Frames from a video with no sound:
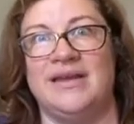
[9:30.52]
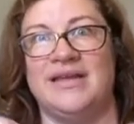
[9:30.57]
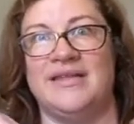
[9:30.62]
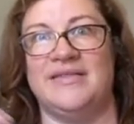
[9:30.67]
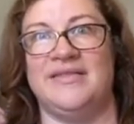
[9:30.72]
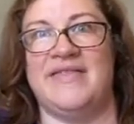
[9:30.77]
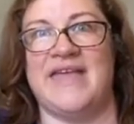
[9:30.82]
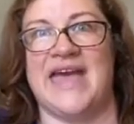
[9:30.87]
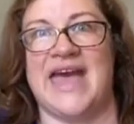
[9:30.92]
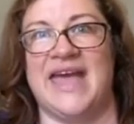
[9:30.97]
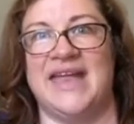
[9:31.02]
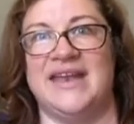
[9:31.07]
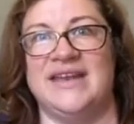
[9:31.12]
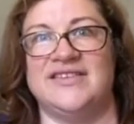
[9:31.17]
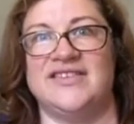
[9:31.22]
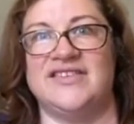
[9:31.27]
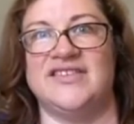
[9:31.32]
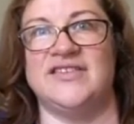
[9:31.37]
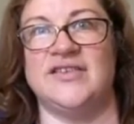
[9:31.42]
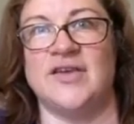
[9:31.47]
that
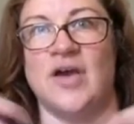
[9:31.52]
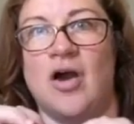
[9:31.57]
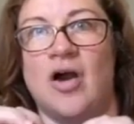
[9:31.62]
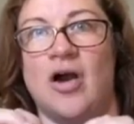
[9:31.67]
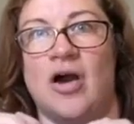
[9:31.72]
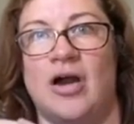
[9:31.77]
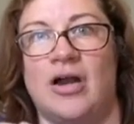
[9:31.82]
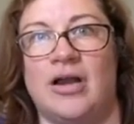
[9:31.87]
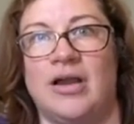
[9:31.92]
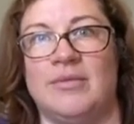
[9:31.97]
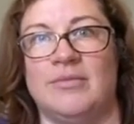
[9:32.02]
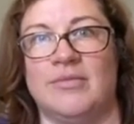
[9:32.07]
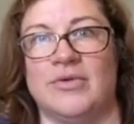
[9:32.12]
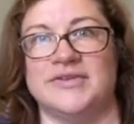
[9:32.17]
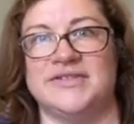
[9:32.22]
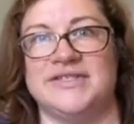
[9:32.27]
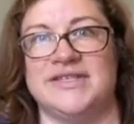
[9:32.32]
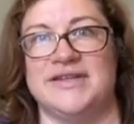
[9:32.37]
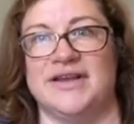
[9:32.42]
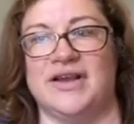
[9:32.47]
song
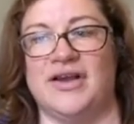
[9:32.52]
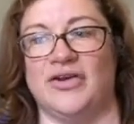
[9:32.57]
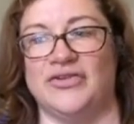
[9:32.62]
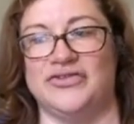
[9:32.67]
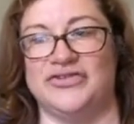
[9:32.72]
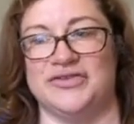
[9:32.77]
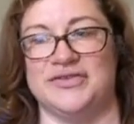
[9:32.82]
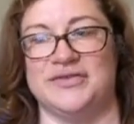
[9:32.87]
immersed in the culture.